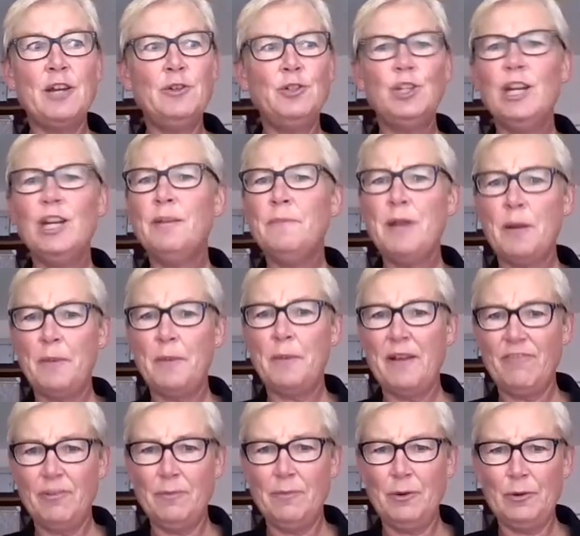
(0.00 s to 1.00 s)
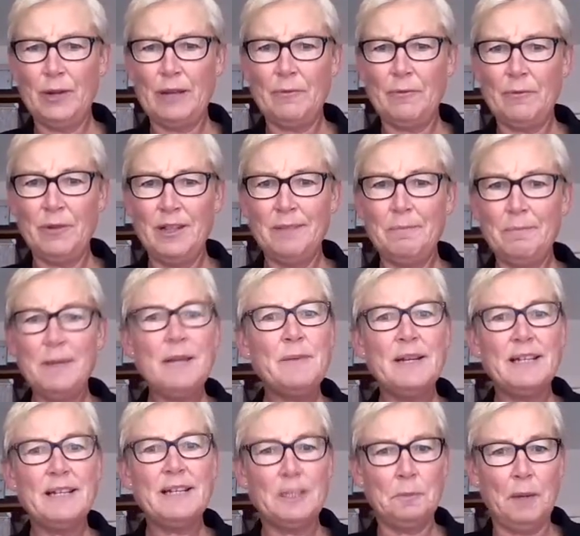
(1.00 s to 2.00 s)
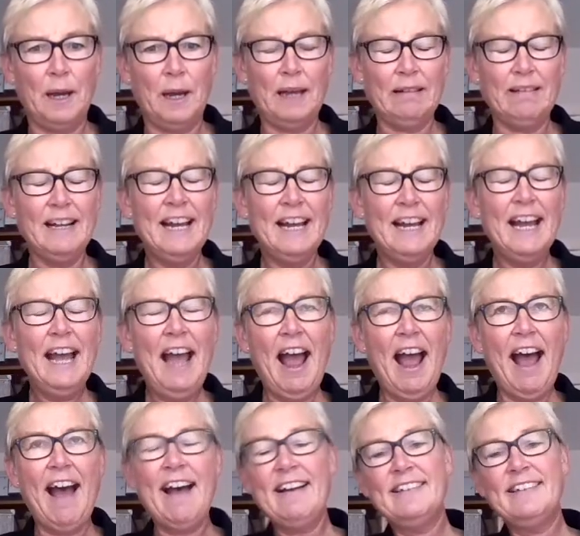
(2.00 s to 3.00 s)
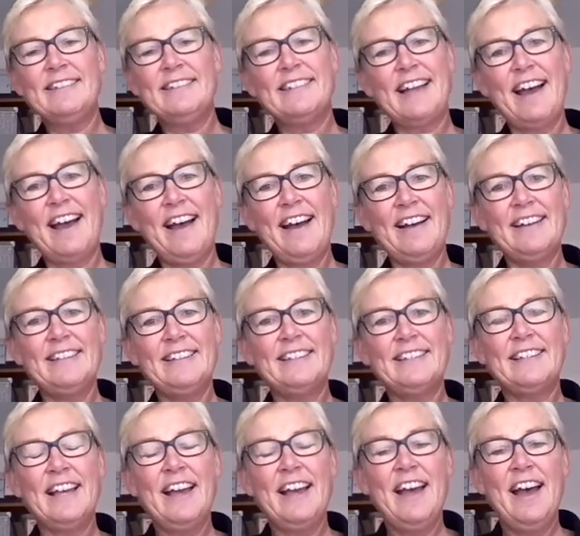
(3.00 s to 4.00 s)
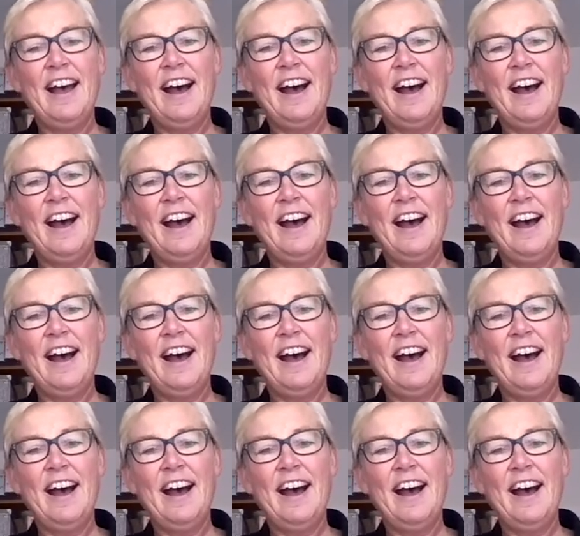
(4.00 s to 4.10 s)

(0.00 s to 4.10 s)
who's cheered me up every morning with a beaming smile and has